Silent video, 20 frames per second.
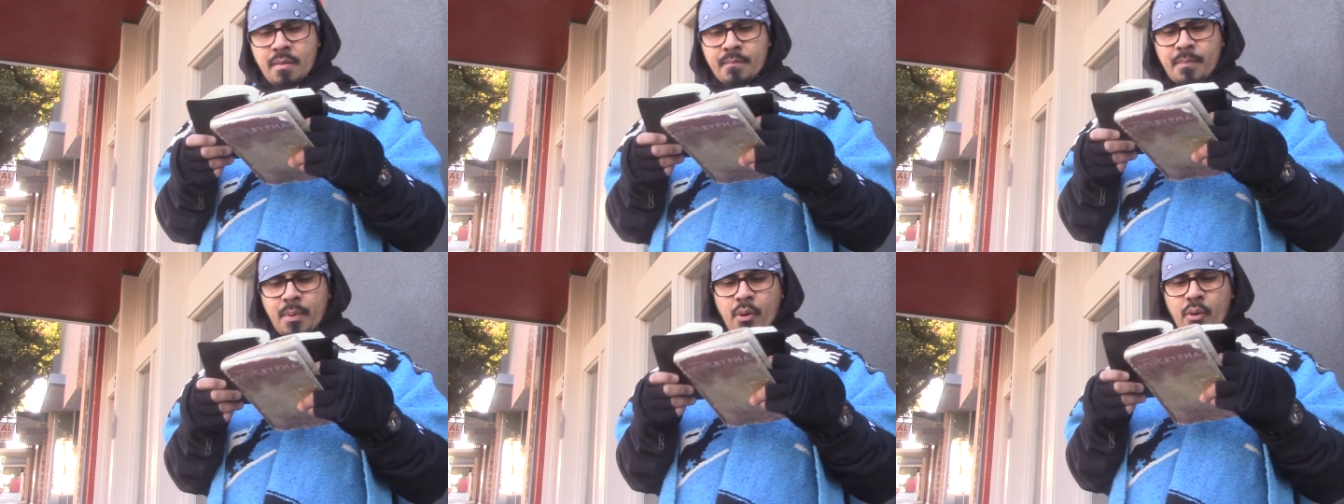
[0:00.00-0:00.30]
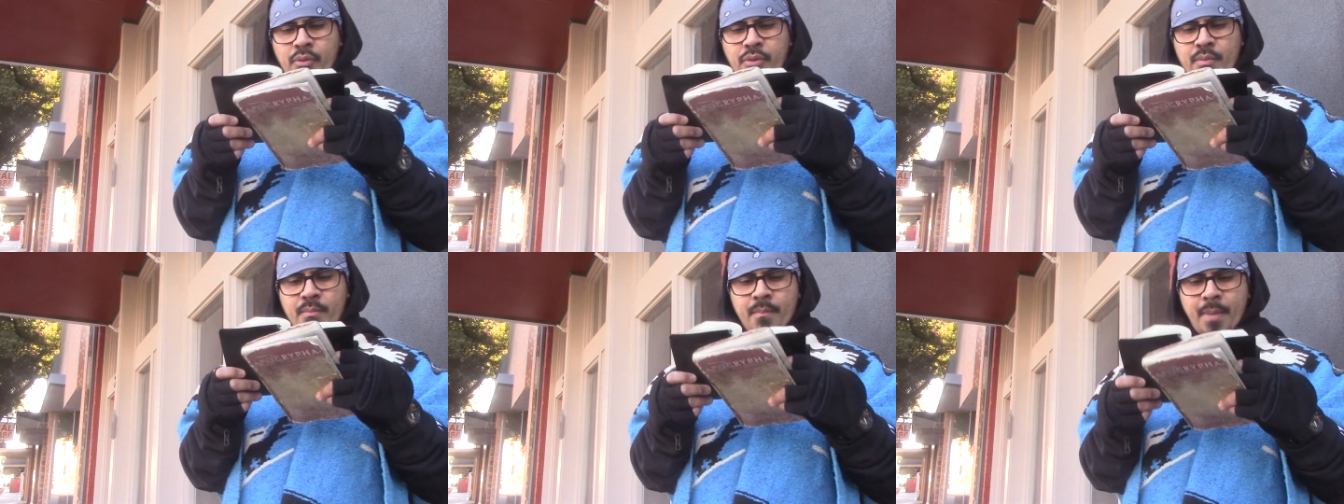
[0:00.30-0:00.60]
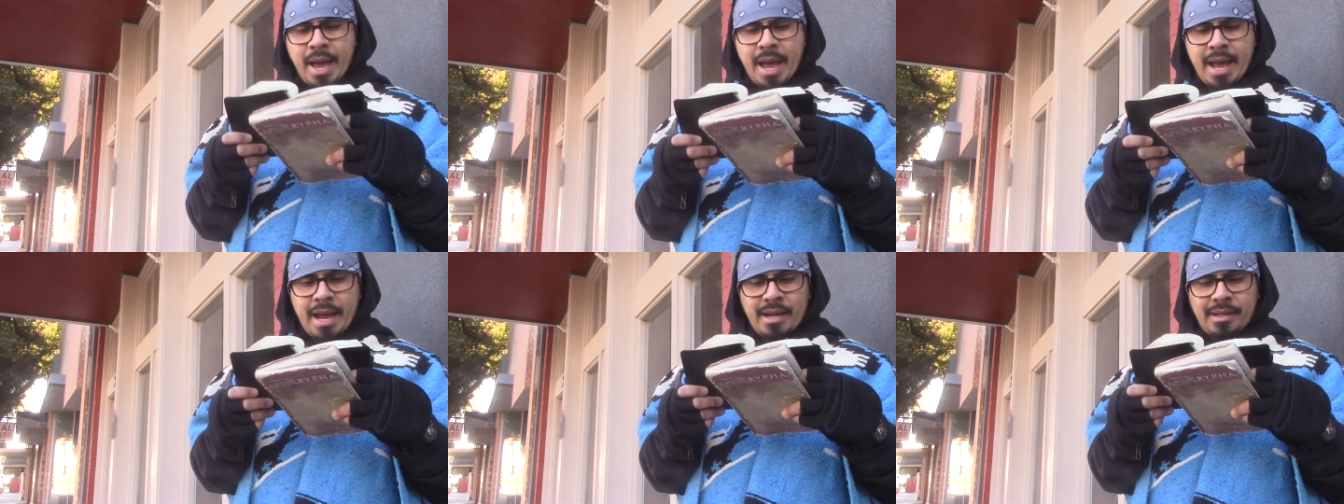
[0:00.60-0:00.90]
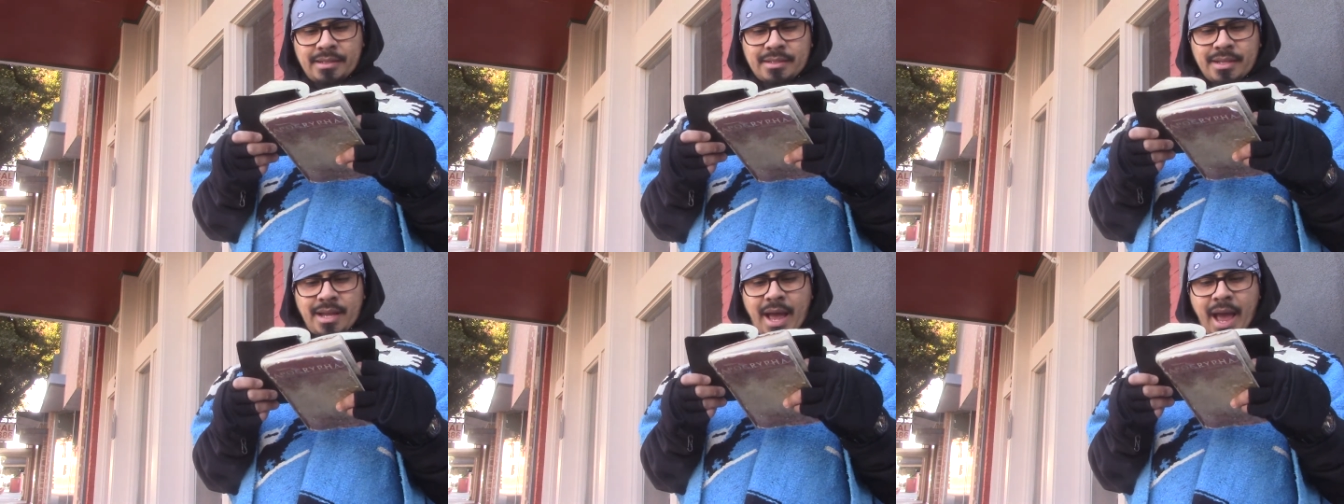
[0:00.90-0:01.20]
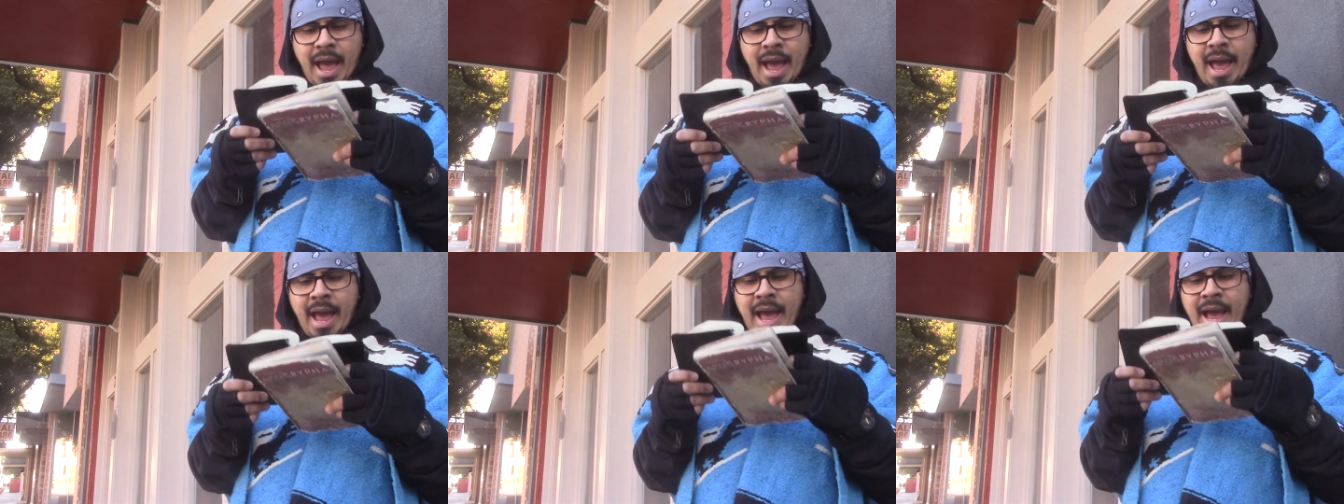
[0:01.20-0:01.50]
both maids
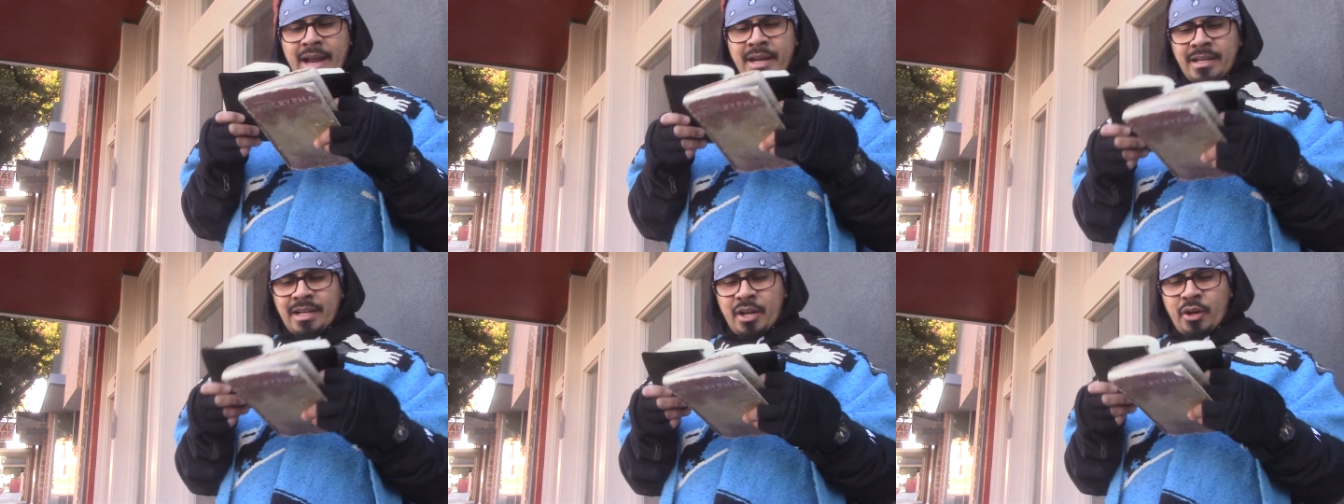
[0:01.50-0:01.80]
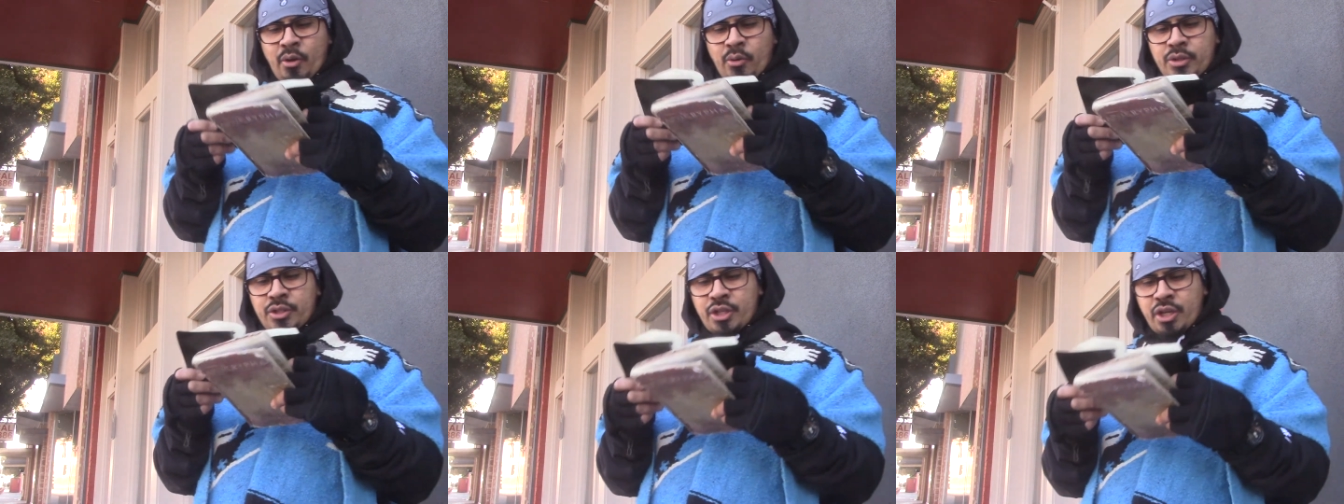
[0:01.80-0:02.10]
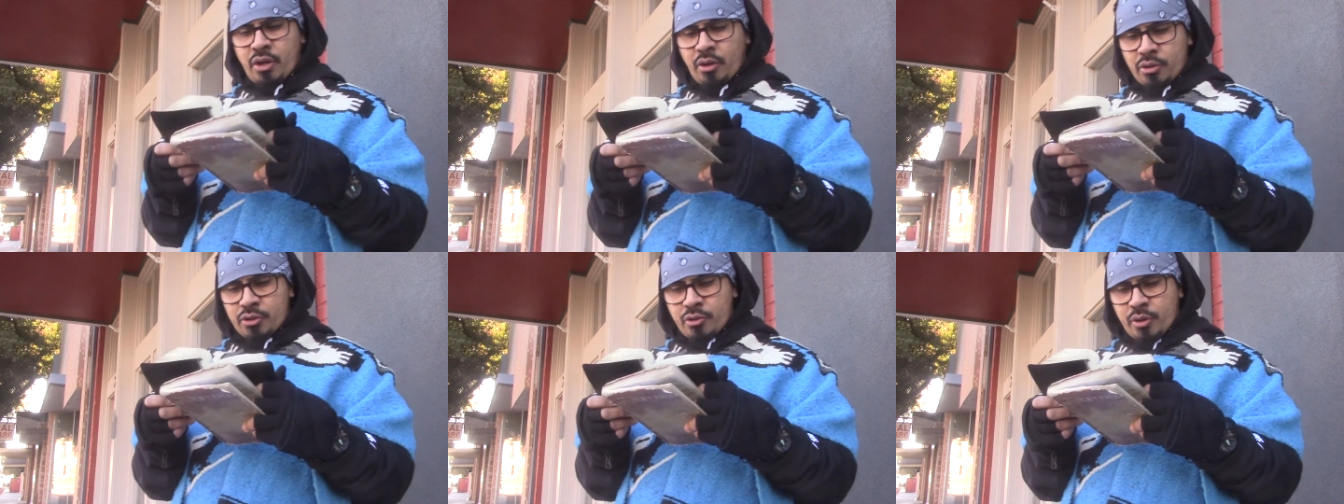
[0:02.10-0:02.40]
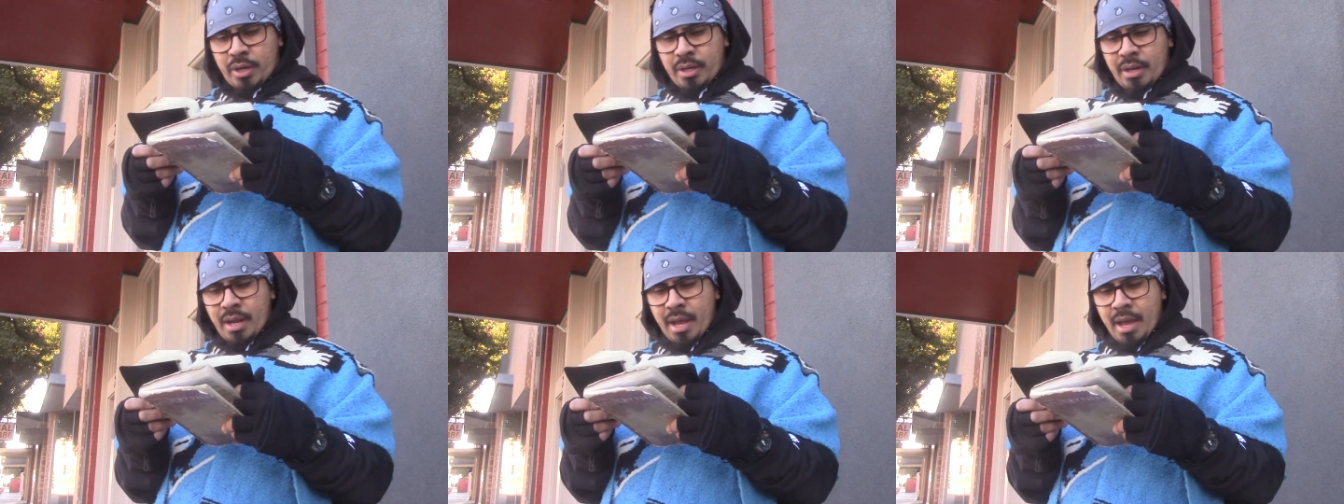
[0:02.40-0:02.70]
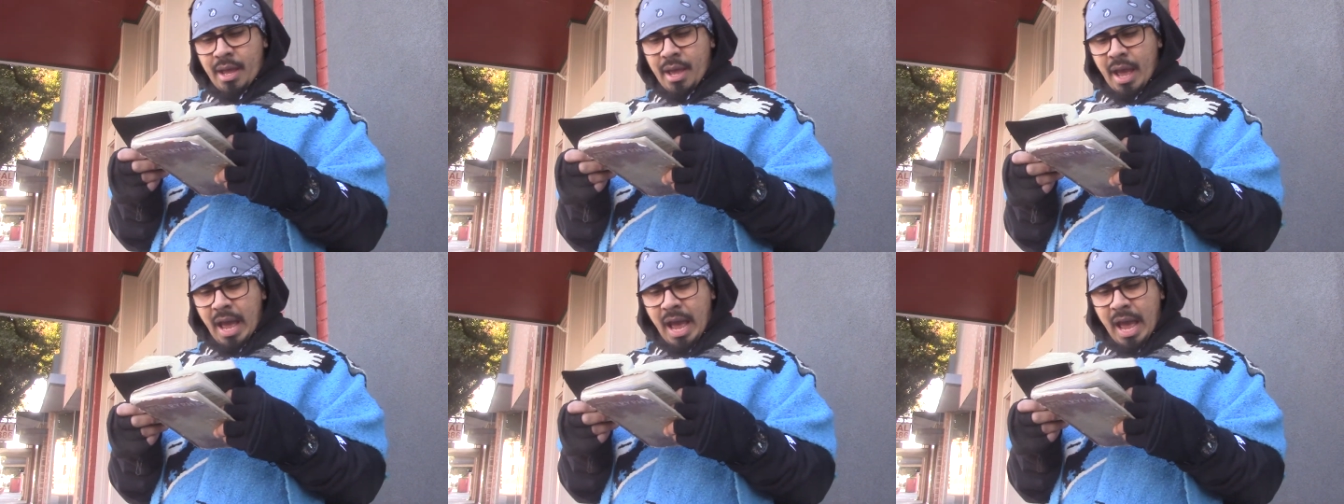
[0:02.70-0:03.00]
and little children
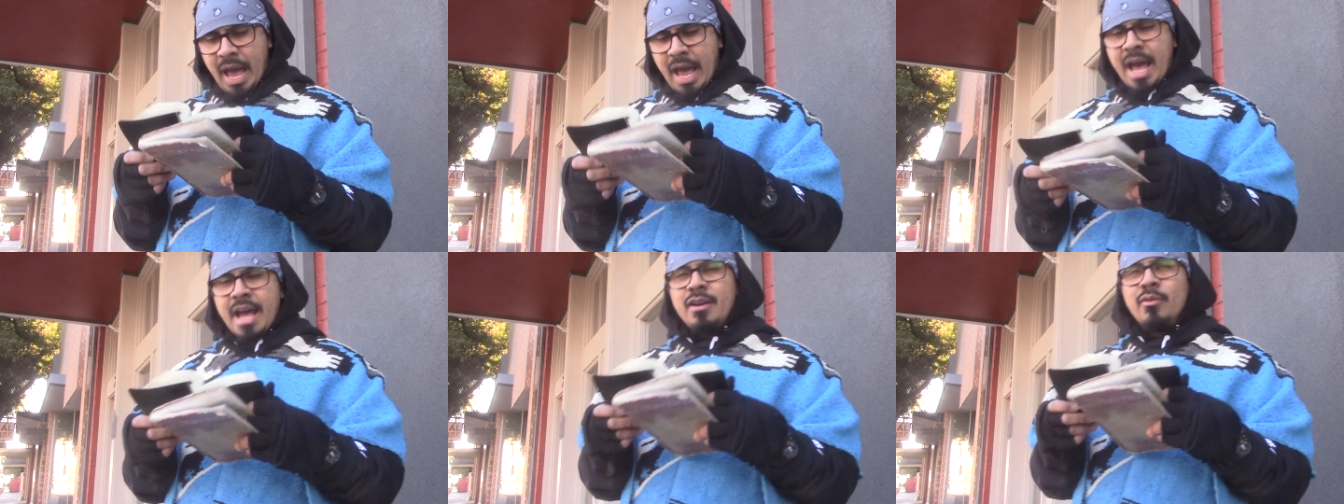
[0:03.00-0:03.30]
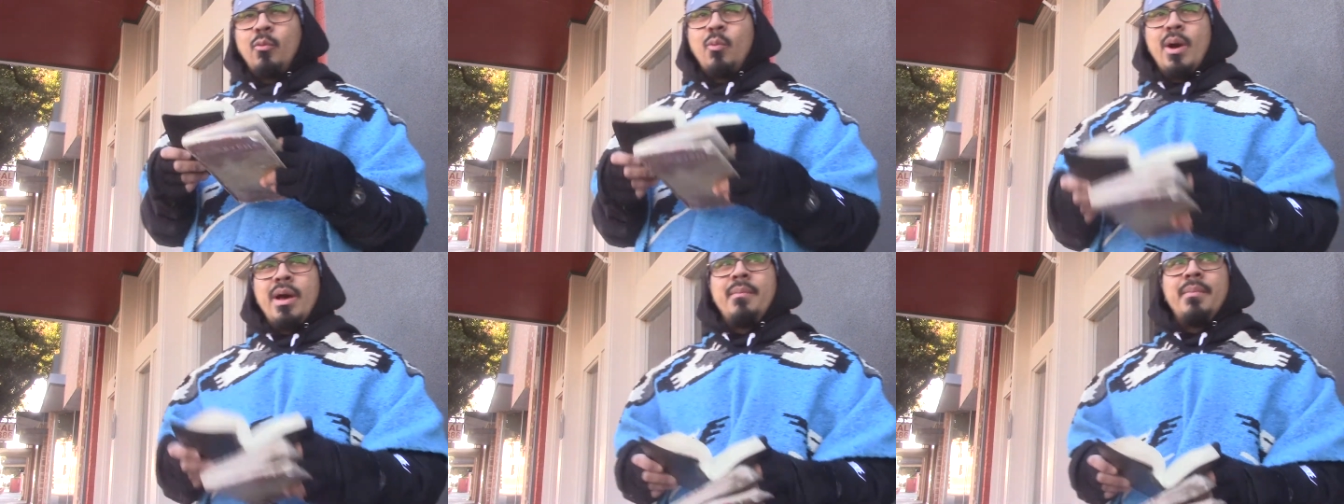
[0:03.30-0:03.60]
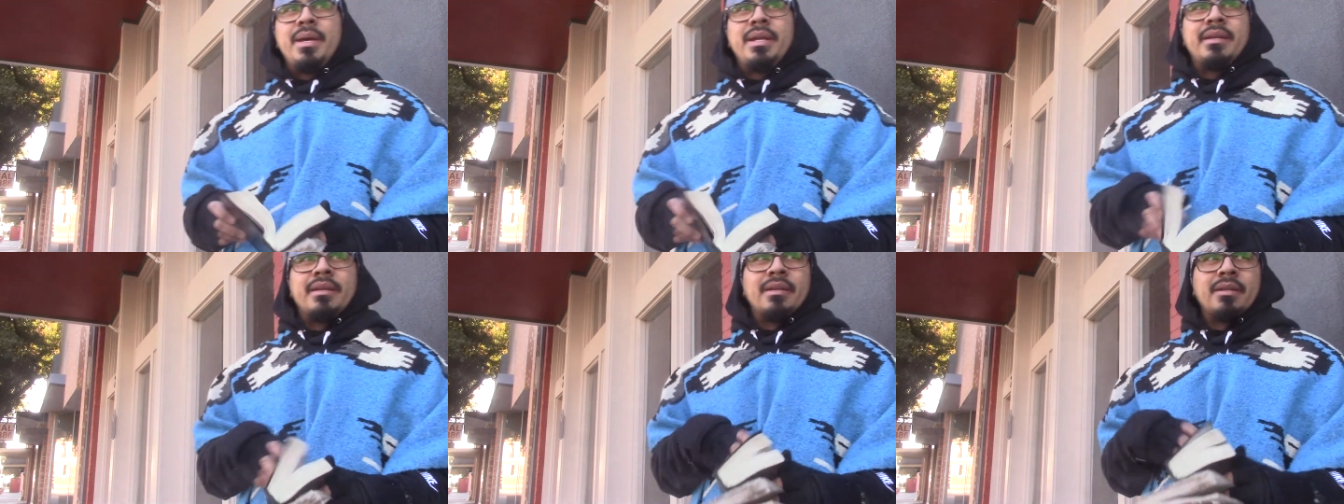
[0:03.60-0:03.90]
and women.